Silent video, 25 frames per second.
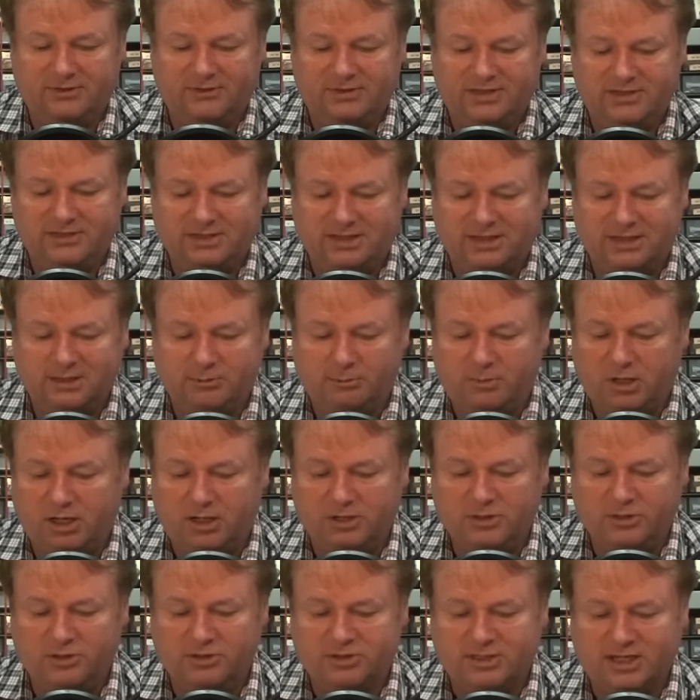These little
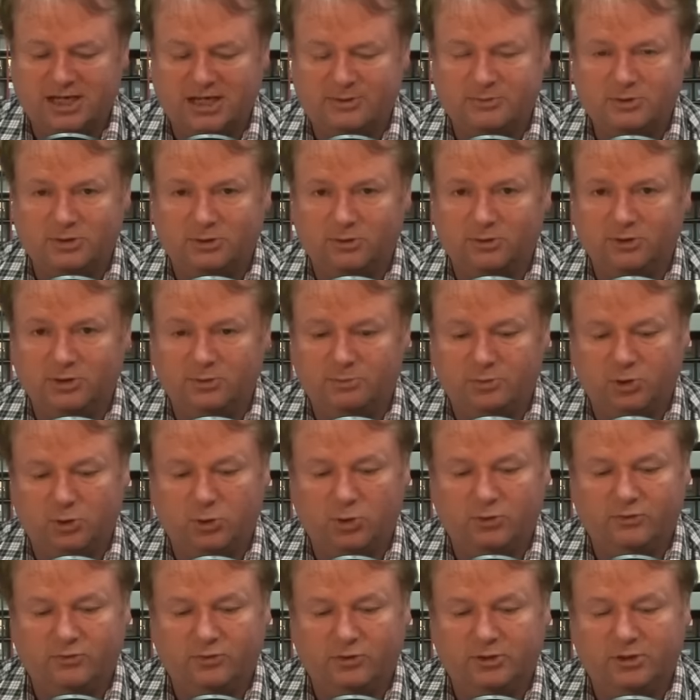modules are absolutely
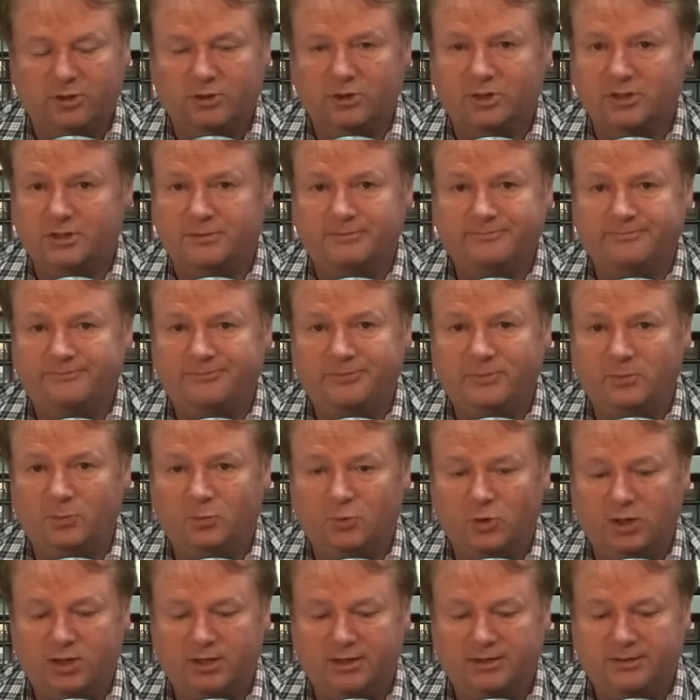beautiful. You can
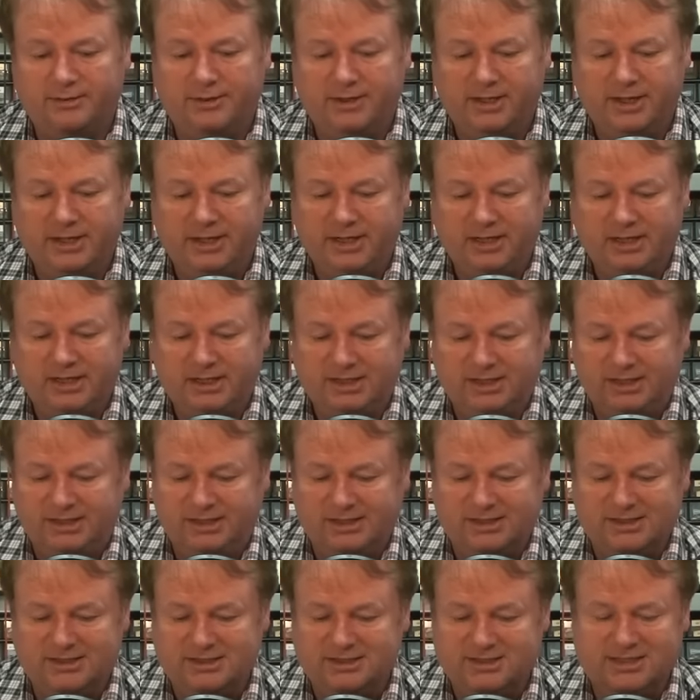run...
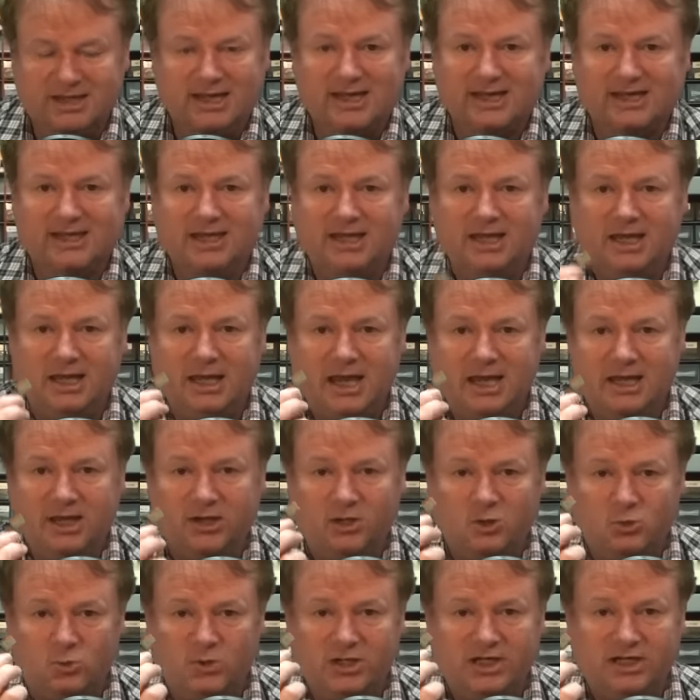This is like an
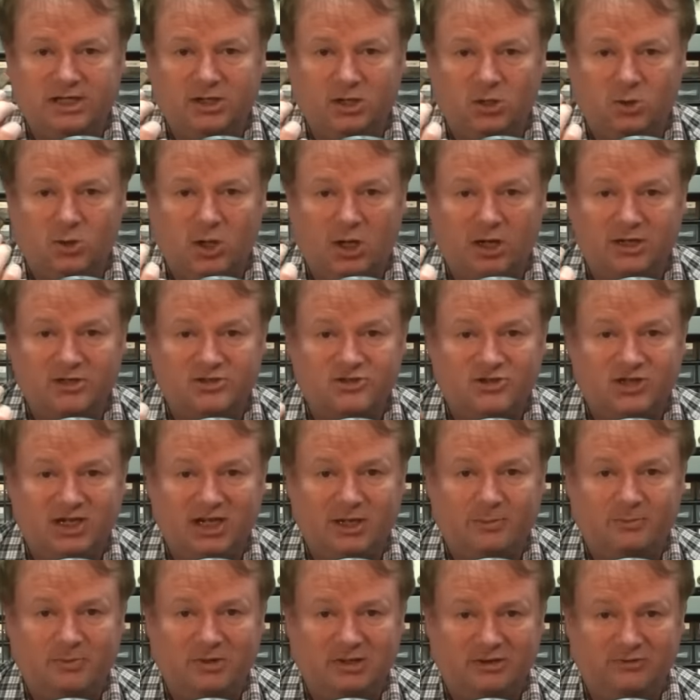Arduino on
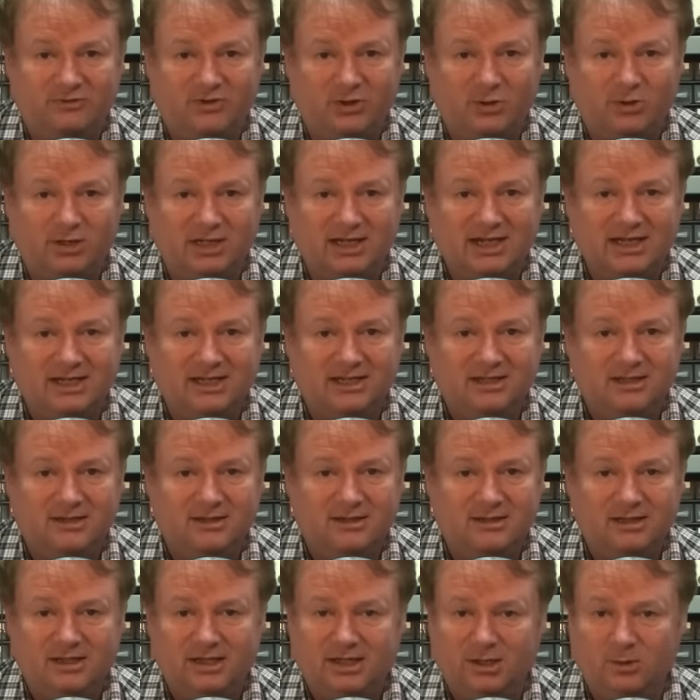chip, if you like.
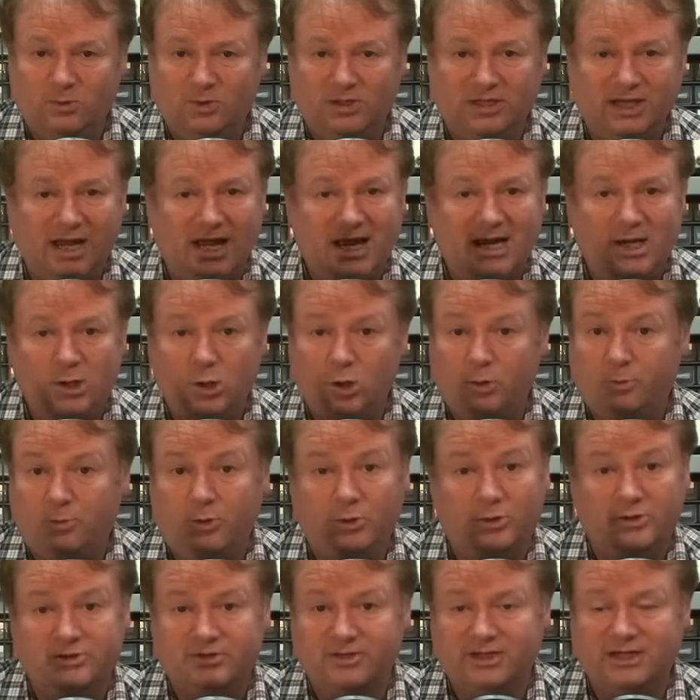With I/O
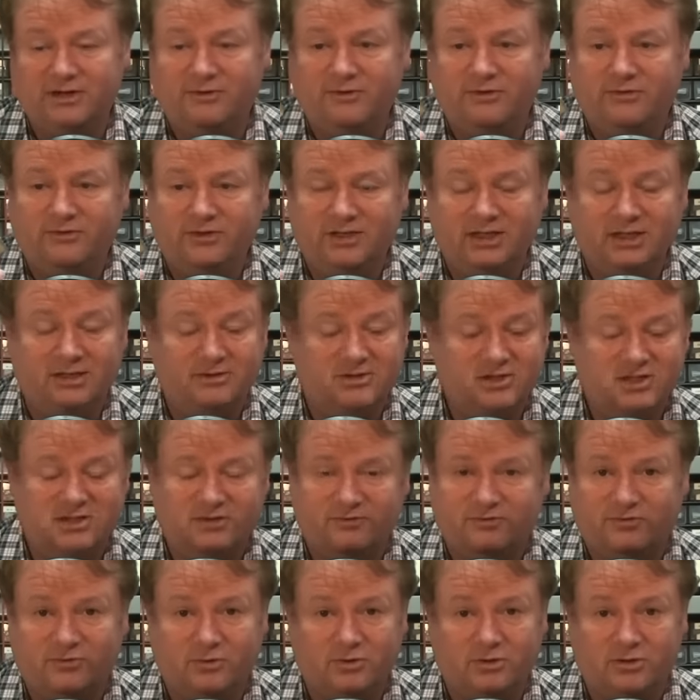ports and everything,
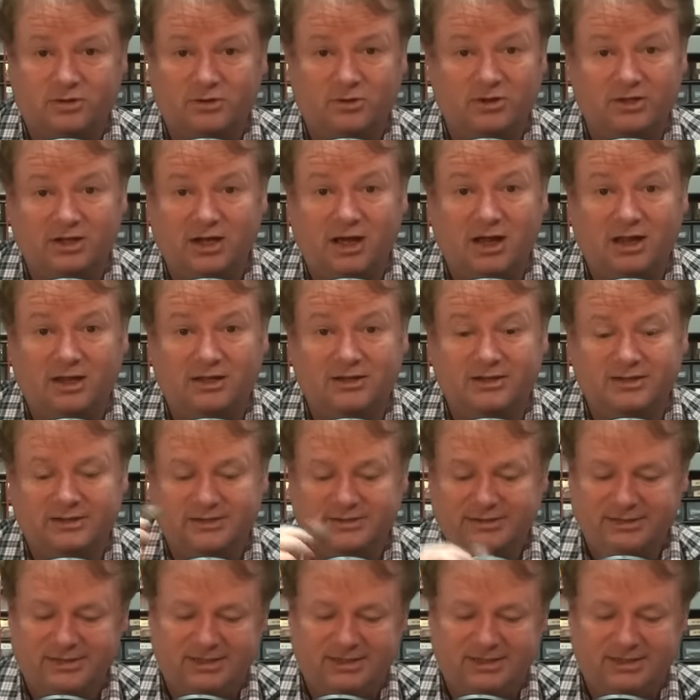just for $1.